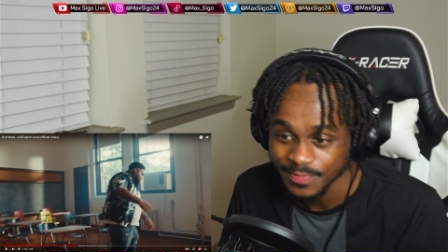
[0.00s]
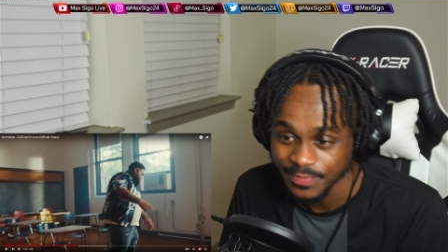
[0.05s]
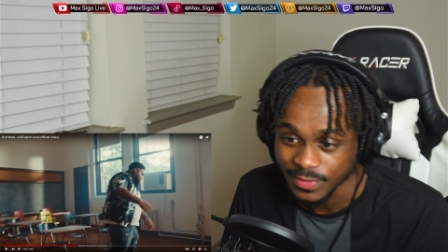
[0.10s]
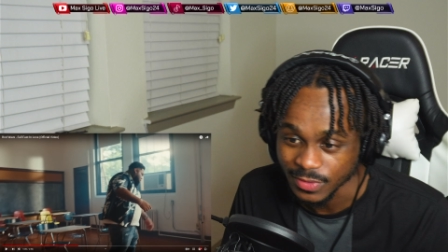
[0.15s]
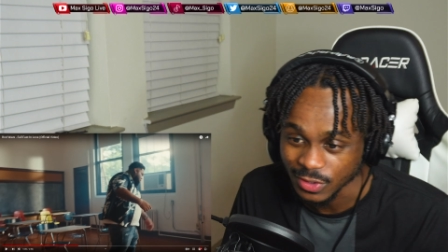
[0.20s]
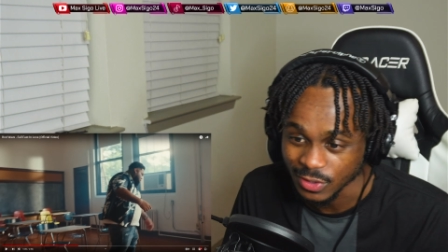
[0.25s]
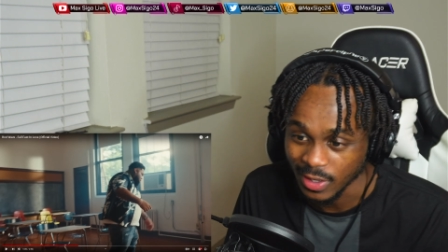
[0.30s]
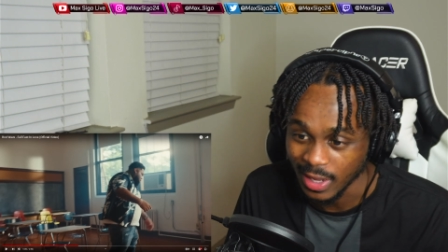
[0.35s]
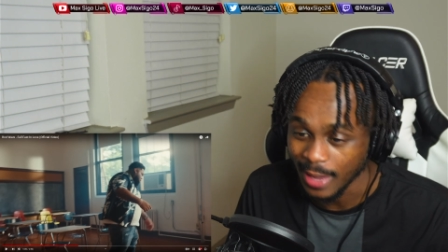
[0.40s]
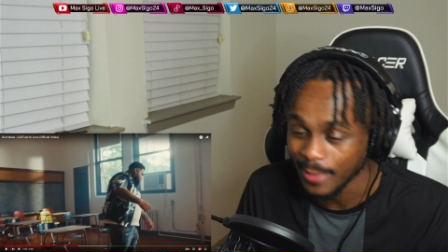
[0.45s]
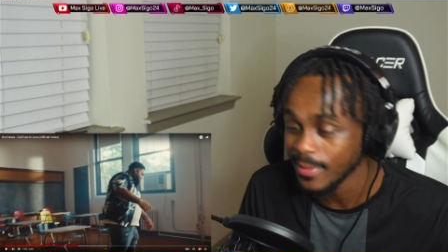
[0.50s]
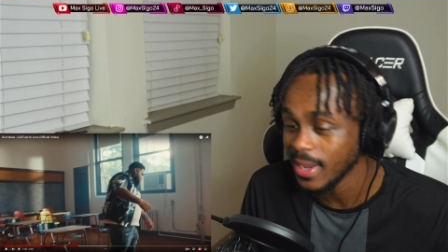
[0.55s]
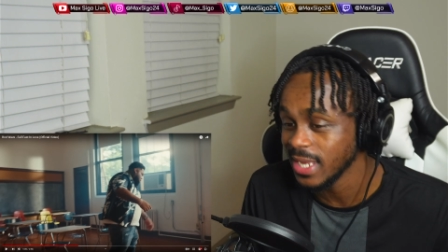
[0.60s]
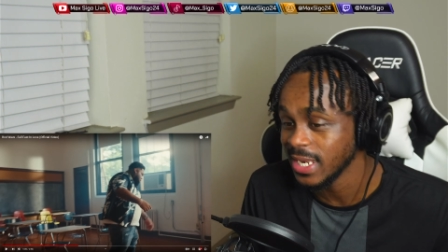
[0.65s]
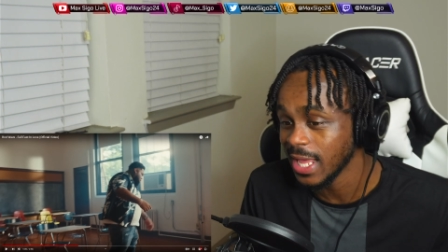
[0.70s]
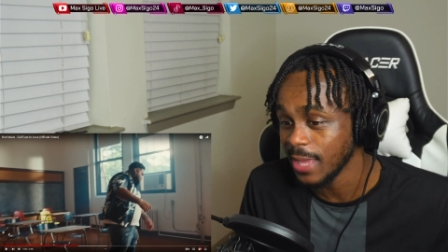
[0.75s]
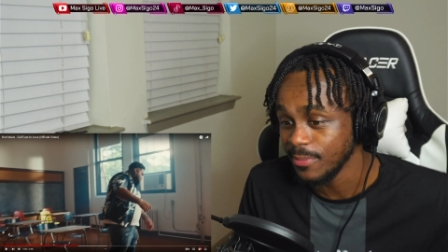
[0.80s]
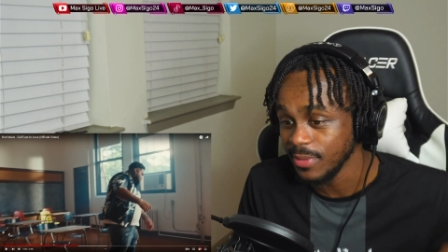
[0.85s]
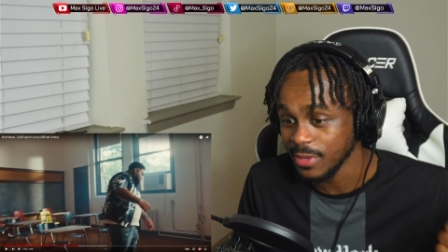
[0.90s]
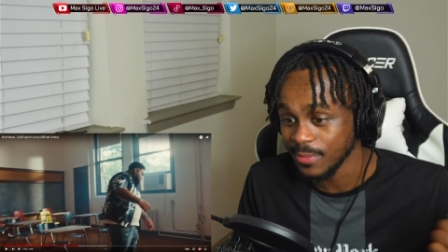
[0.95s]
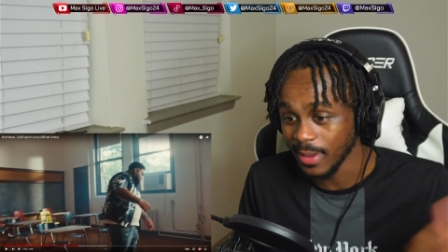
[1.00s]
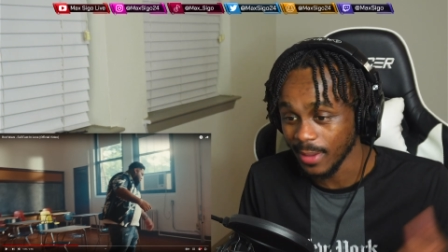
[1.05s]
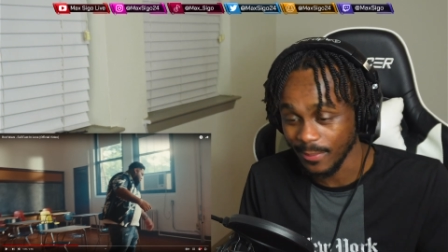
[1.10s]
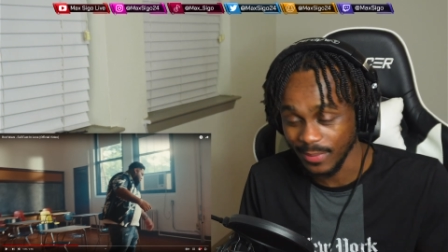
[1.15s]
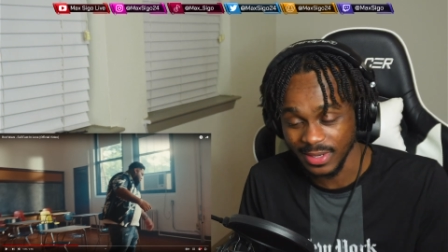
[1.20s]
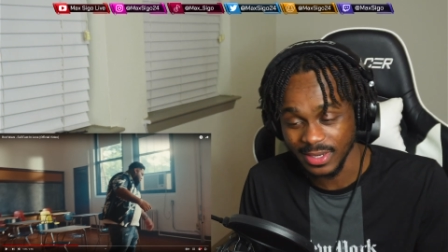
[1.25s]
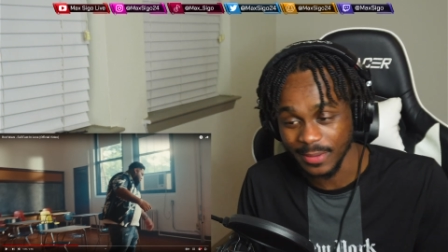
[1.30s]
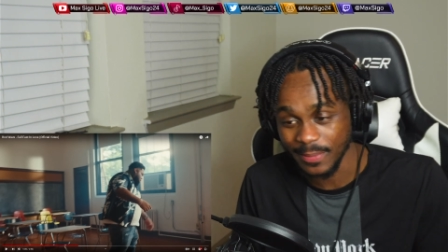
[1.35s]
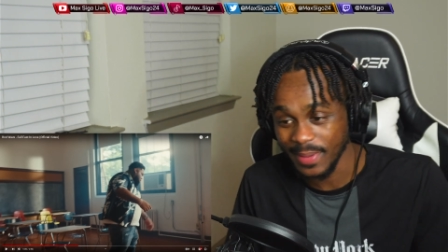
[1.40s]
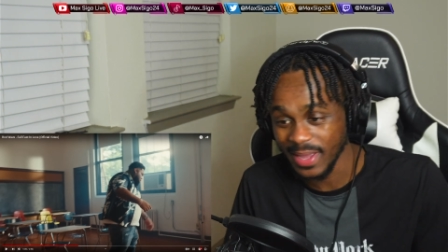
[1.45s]
You know, I might not be in
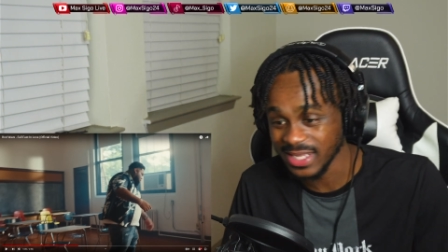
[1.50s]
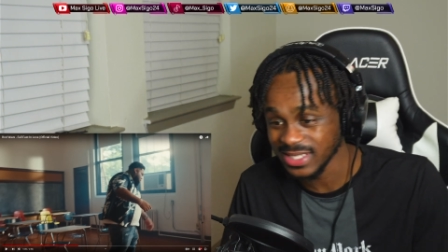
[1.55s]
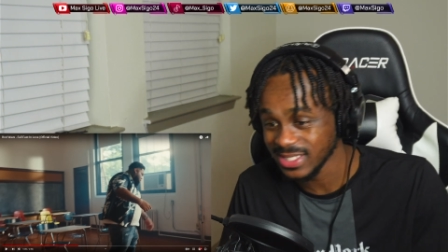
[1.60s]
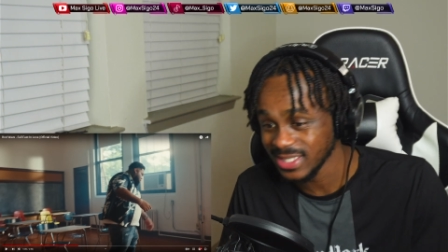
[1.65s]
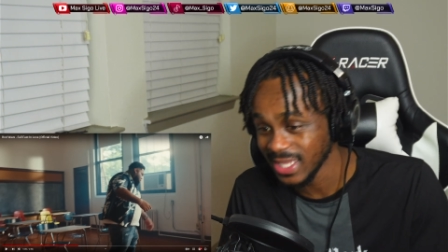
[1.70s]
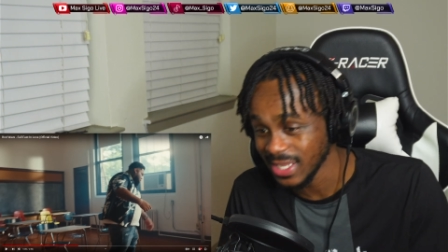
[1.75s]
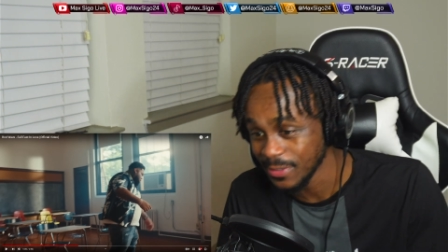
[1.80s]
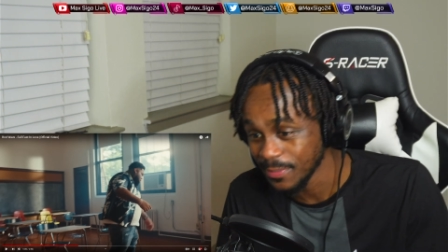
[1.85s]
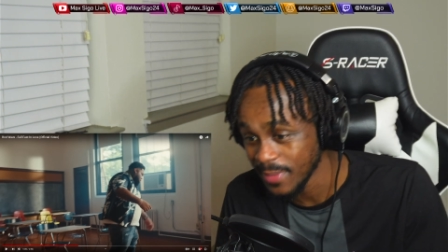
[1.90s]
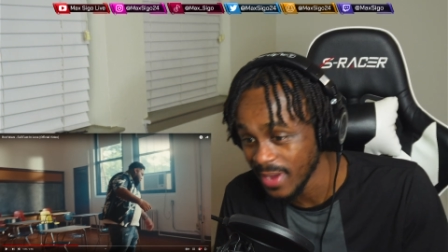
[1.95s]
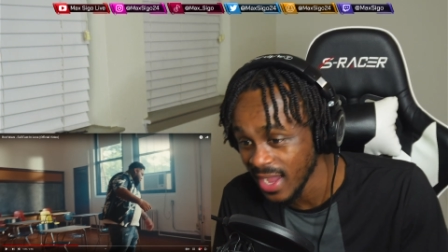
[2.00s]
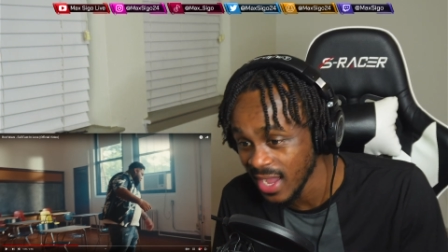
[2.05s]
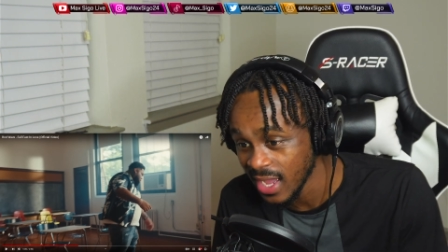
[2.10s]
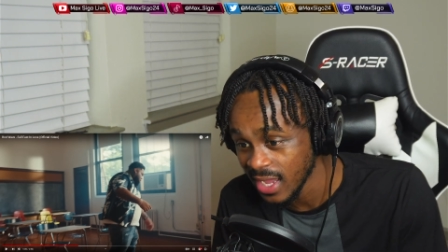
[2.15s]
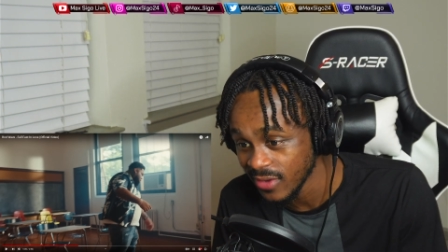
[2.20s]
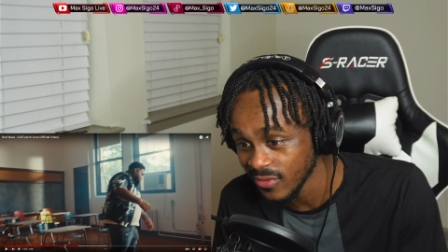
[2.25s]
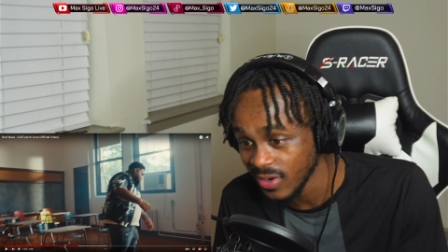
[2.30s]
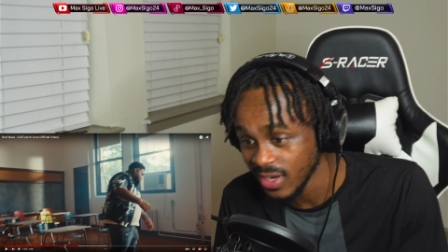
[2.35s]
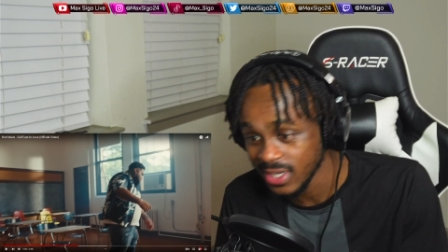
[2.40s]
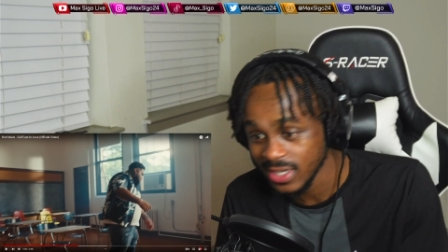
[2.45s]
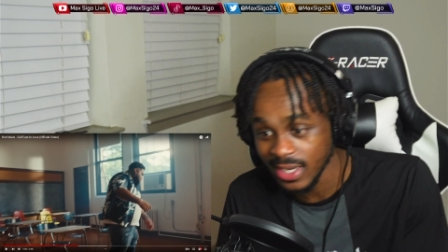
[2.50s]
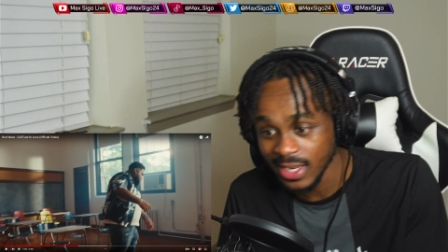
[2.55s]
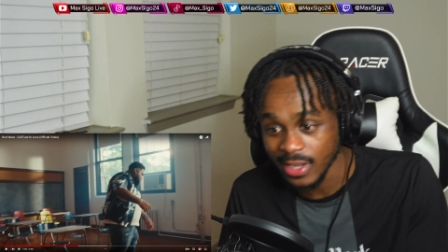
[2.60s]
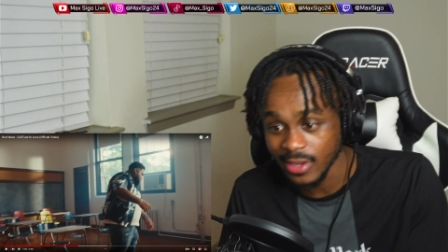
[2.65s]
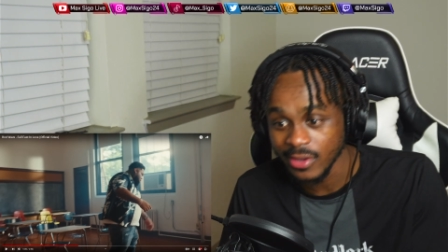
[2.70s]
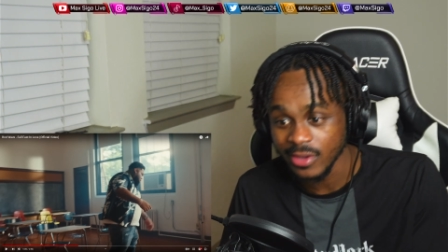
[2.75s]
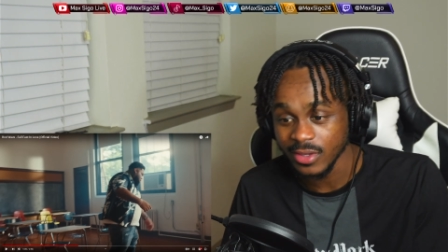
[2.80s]
the best state of mind right now.